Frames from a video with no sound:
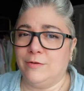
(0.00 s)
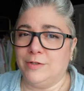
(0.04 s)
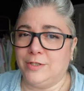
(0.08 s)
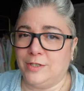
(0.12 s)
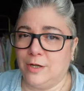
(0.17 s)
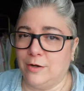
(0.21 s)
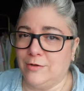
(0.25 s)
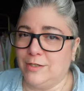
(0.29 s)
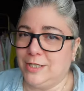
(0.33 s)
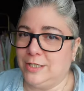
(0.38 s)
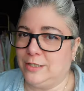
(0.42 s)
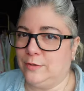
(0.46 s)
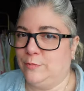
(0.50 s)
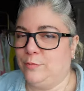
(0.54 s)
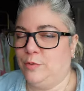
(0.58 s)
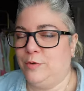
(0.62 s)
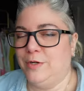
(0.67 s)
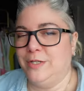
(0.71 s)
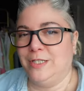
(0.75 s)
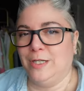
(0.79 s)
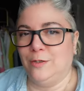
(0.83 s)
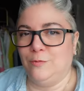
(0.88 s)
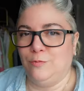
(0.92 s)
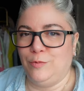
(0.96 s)
was so
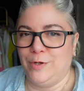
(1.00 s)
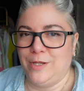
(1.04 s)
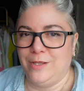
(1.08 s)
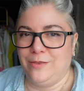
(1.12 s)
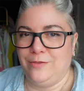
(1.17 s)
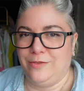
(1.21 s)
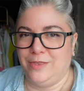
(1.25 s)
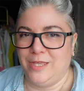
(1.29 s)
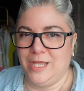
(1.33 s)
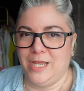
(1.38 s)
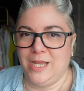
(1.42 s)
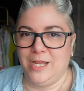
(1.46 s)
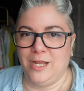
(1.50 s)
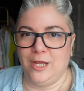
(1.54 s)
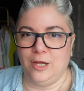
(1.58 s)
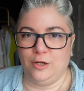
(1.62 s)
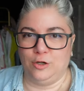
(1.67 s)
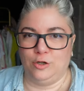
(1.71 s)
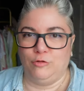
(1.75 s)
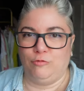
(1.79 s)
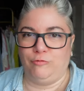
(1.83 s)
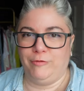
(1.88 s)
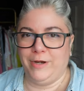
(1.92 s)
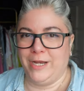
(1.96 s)
disappointed with the
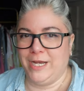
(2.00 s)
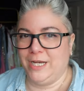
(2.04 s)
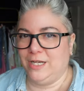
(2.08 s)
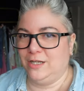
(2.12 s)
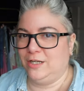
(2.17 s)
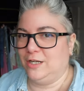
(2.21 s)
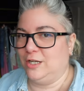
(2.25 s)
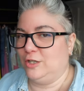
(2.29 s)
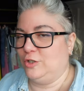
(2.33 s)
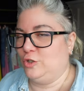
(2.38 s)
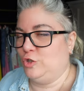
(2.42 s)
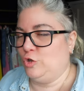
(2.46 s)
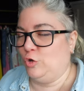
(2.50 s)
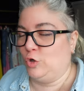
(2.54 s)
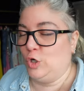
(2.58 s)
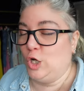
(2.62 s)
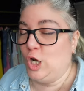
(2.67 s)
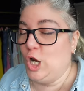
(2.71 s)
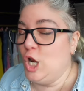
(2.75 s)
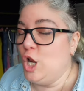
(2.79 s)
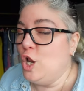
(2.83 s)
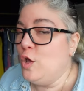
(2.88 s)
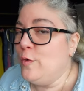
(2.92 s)
green John